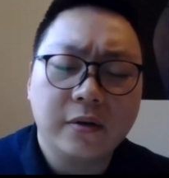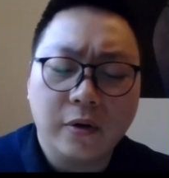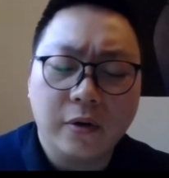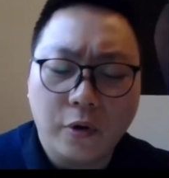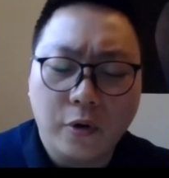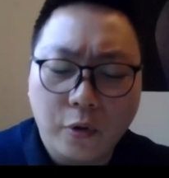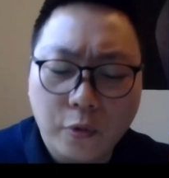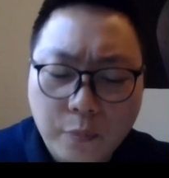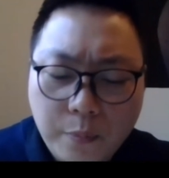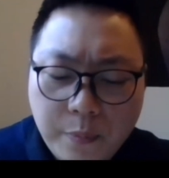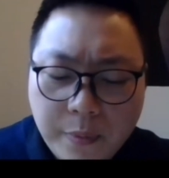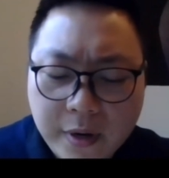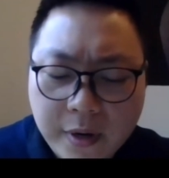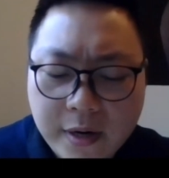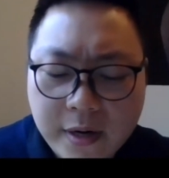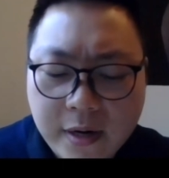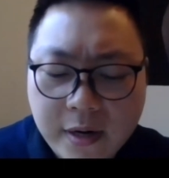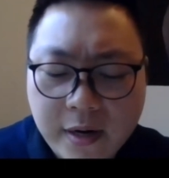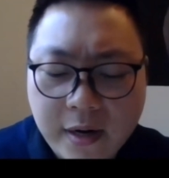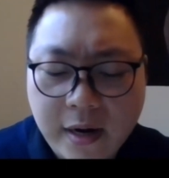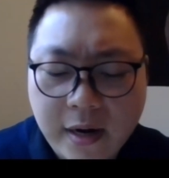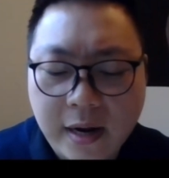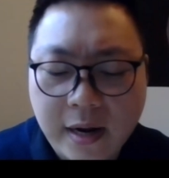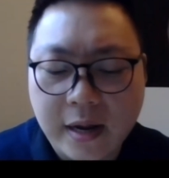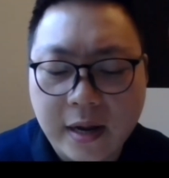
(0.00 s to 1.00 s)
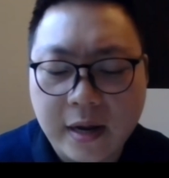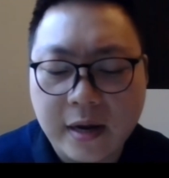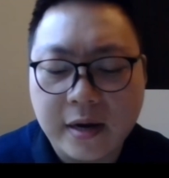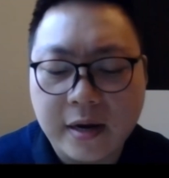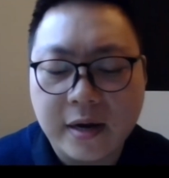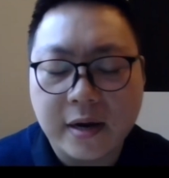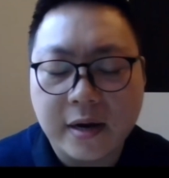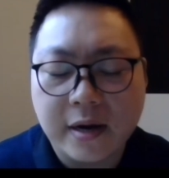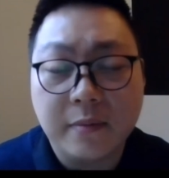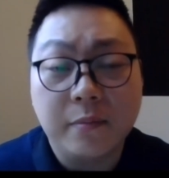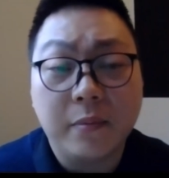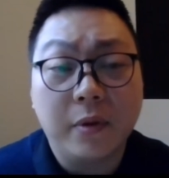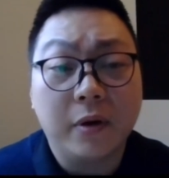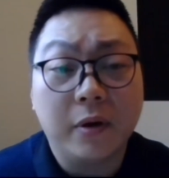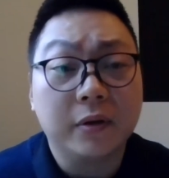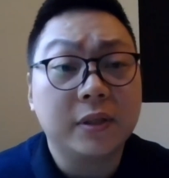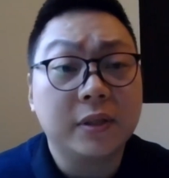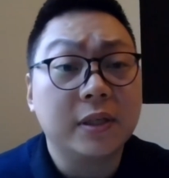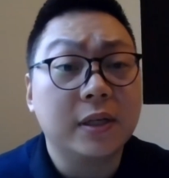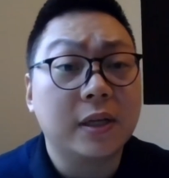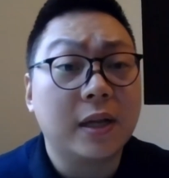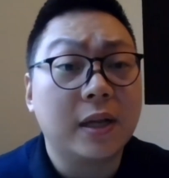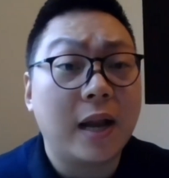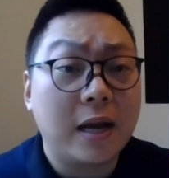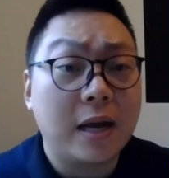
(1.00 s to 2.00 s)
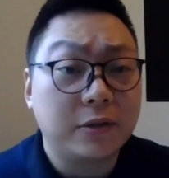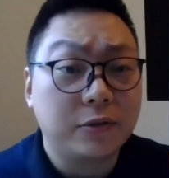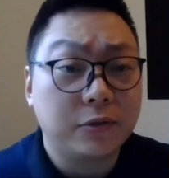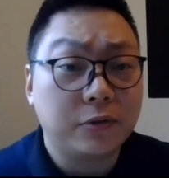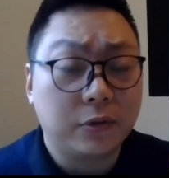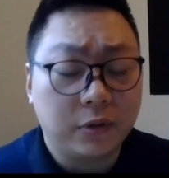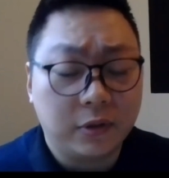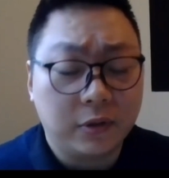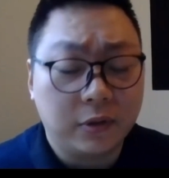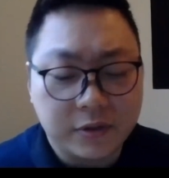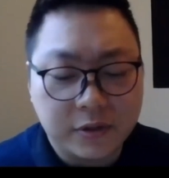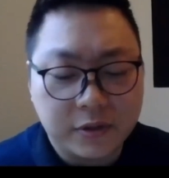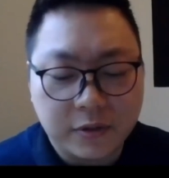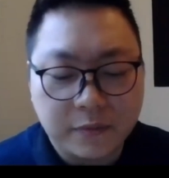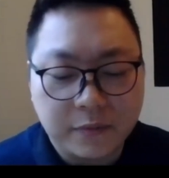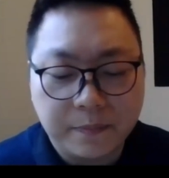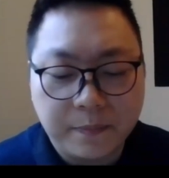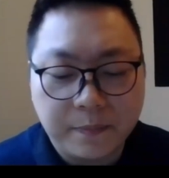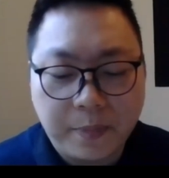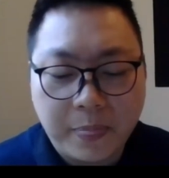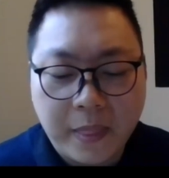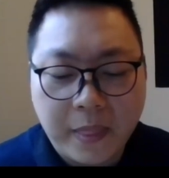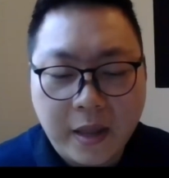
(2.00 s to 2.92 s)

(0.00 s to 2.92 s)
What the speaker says: open, and multilateralism.